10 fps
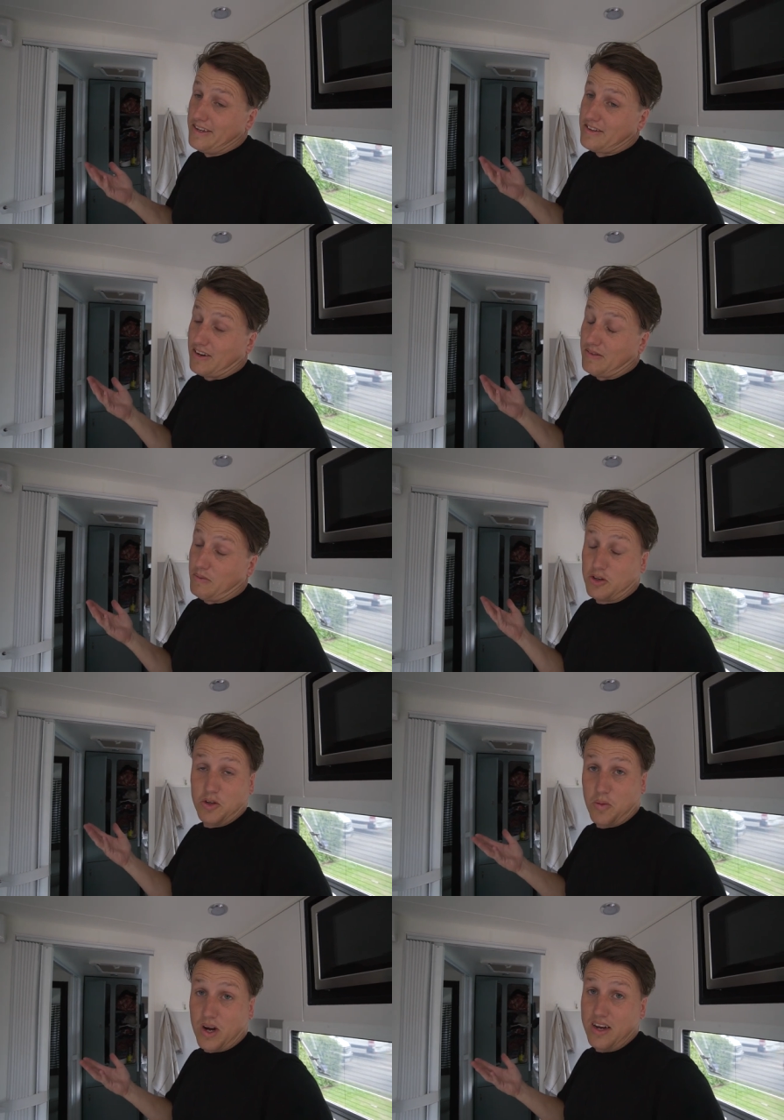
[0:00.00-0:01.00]
So I'm not
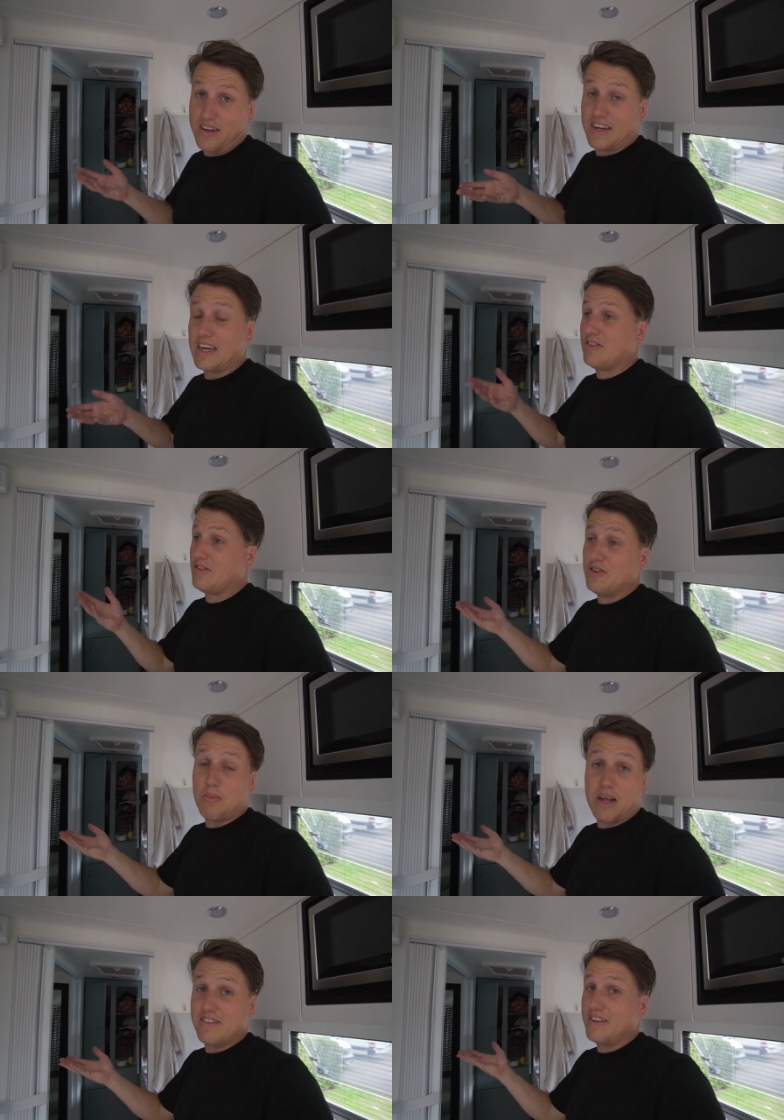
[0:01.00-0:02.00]
sure why. I guess it's his
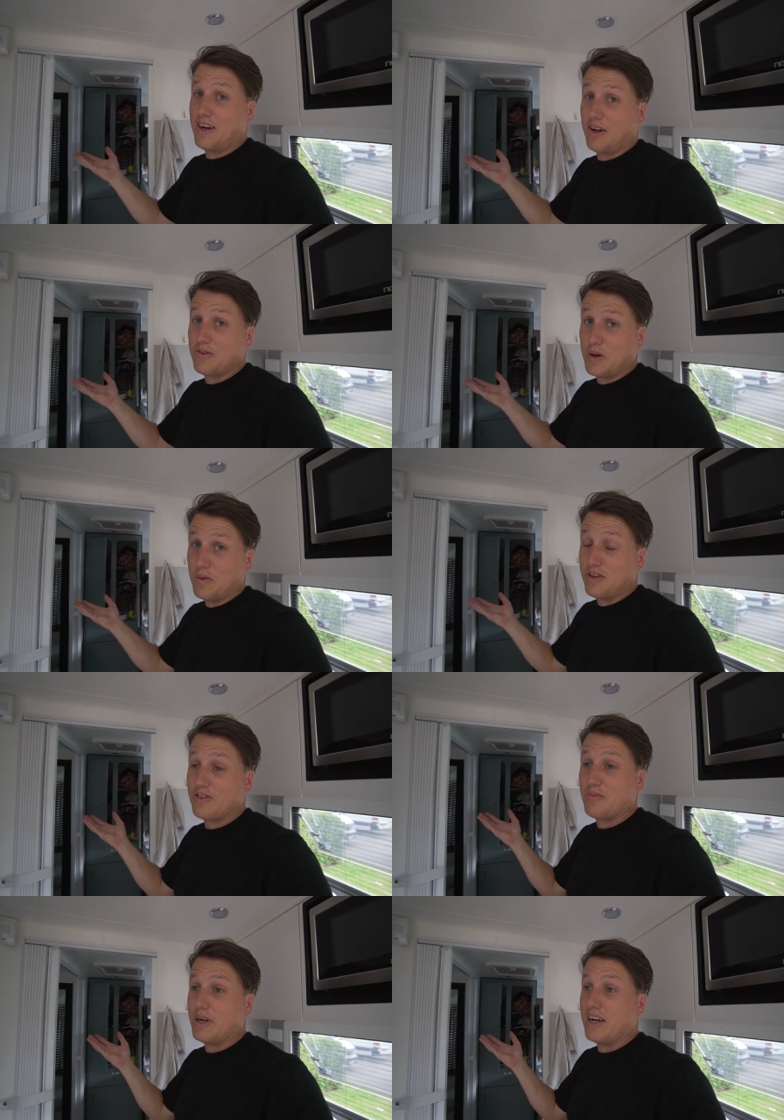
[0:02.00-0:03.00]
place. He can close when he
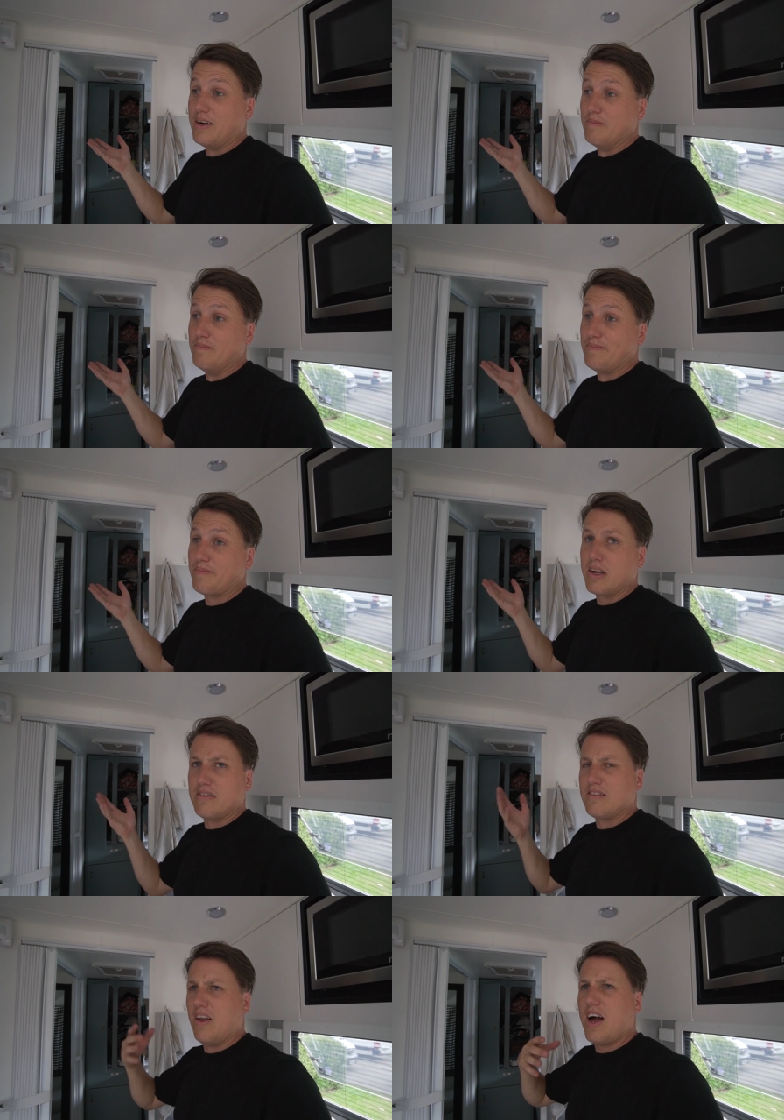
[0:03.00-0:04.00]
wants. But um,
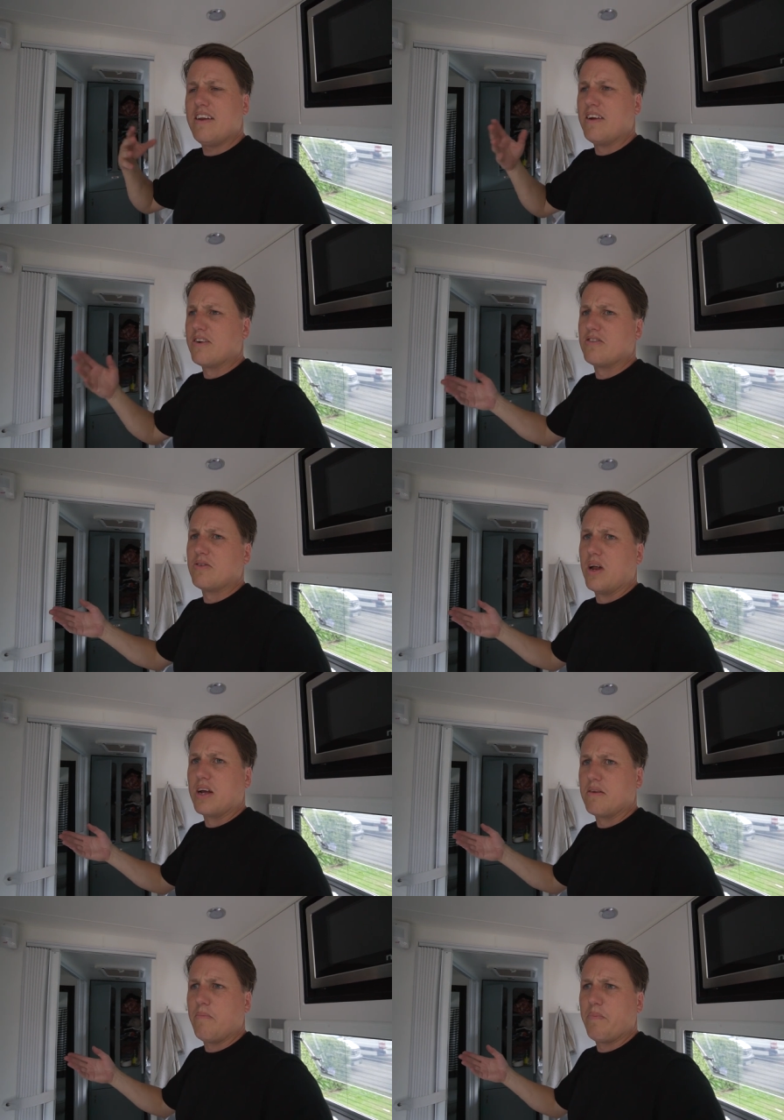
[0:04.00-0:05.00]
it's light here until
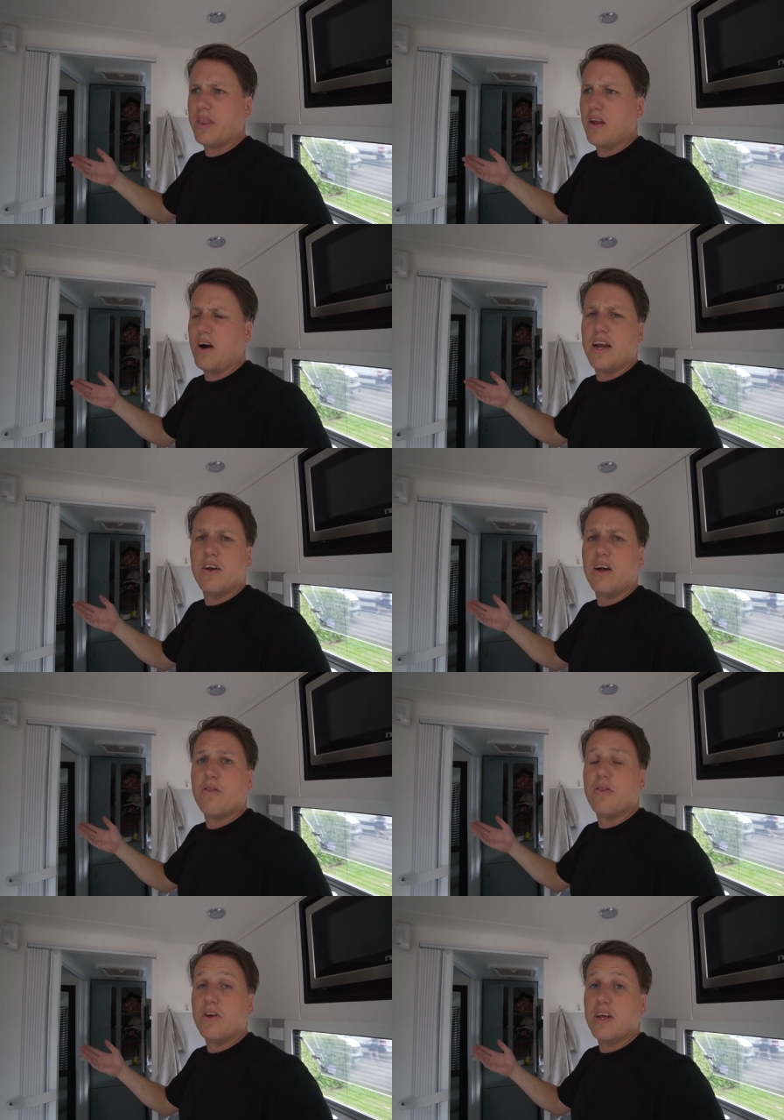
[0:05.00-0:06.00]
like 9,
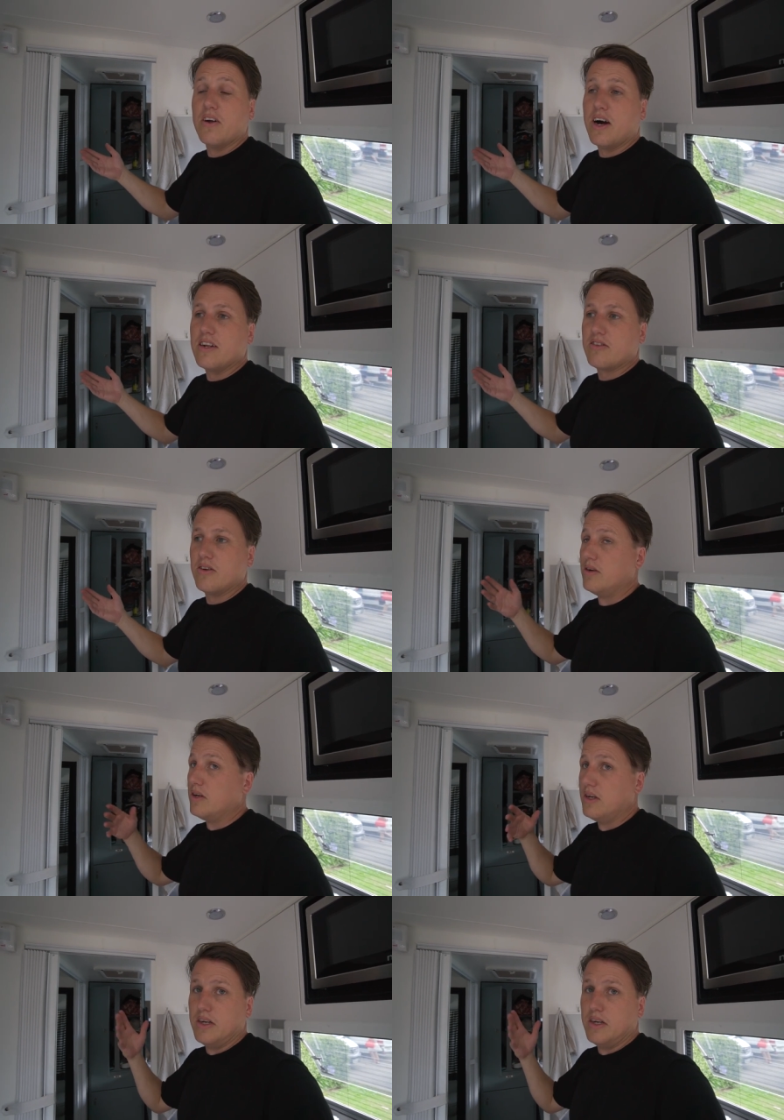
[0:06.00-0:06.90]
9.30 at night. So I'm